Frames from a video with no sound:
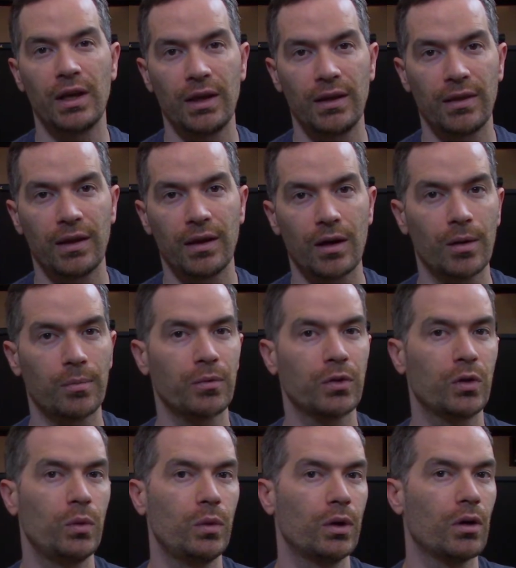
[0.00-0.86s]
anything
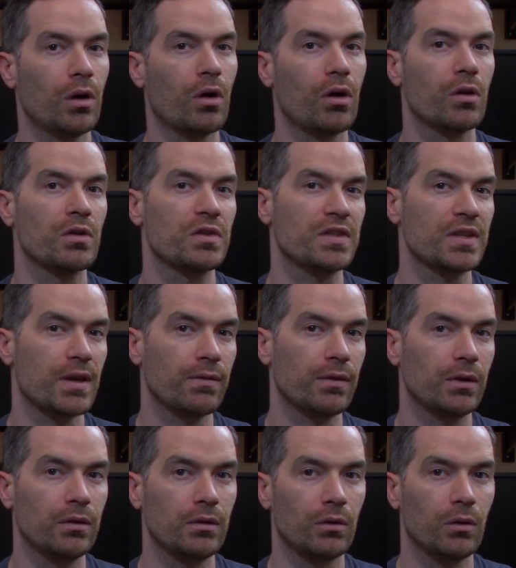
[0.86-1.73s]
up to an R
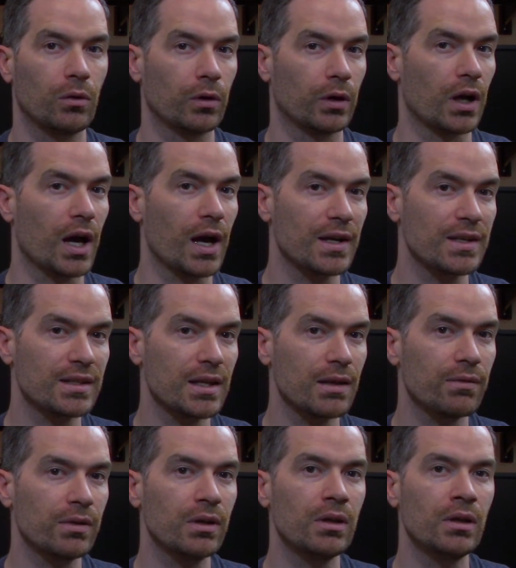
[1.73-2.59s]
seven or an i
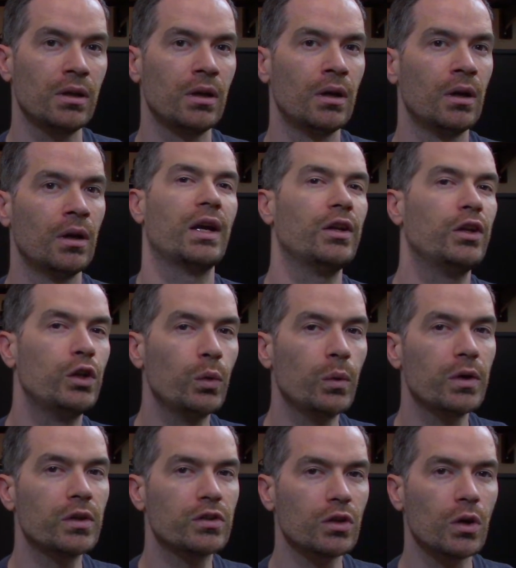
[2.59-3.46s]
seven, and
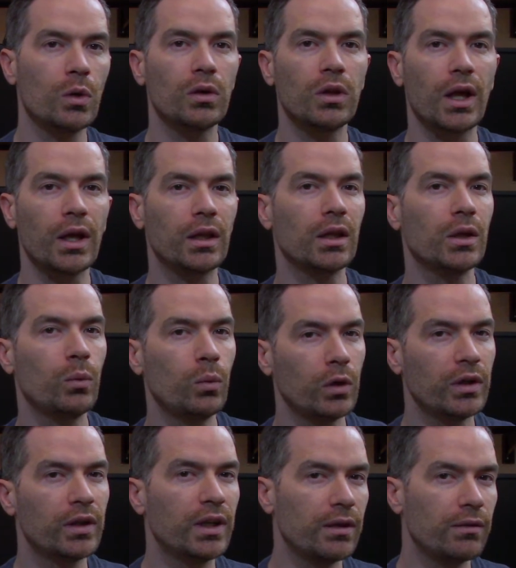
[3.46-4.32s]
doing so likely
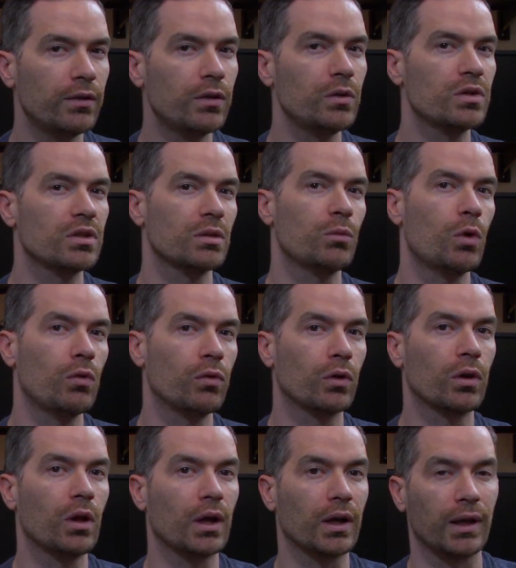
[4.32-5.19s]
would give you some
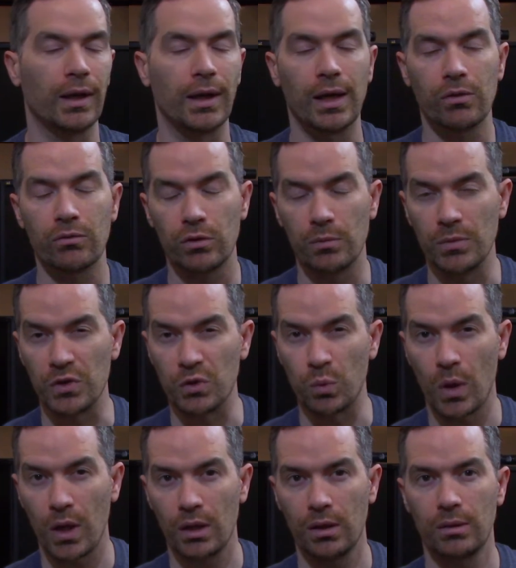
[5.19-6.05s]
overclocking headroom
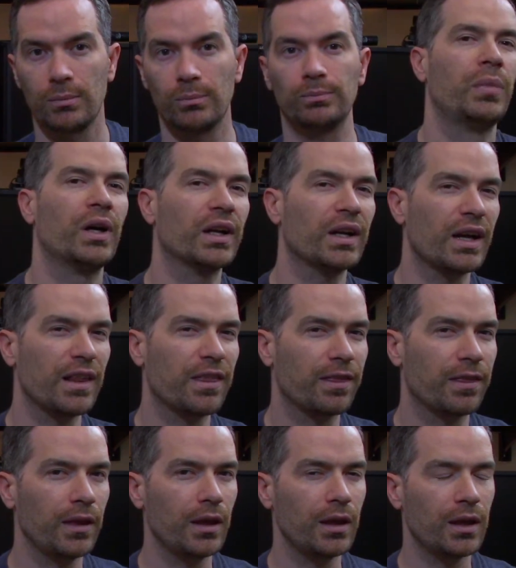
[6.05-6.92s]
as well. But I
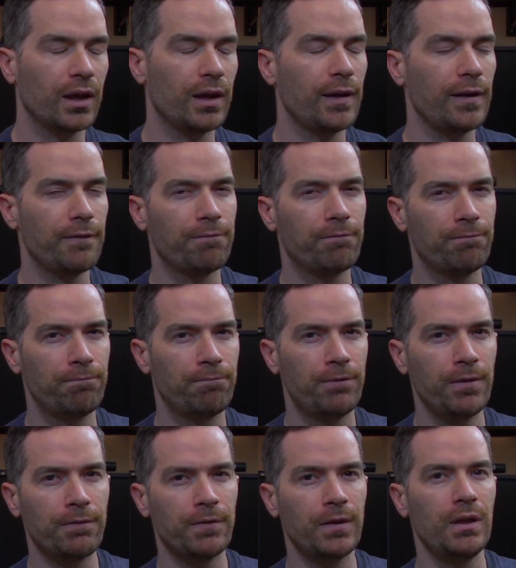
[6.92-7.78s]
think a
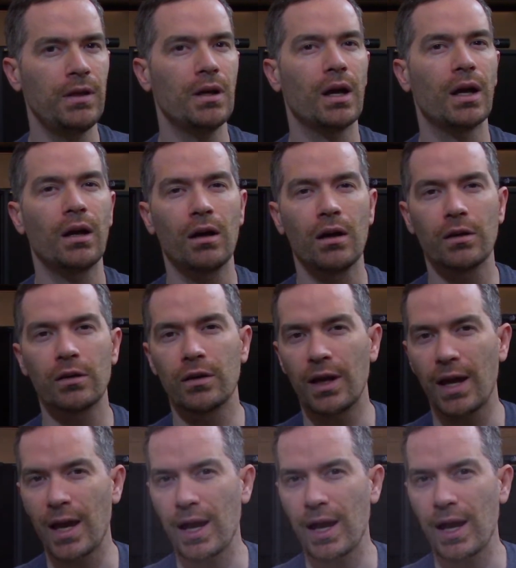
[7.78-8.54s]
fifty-nine hundred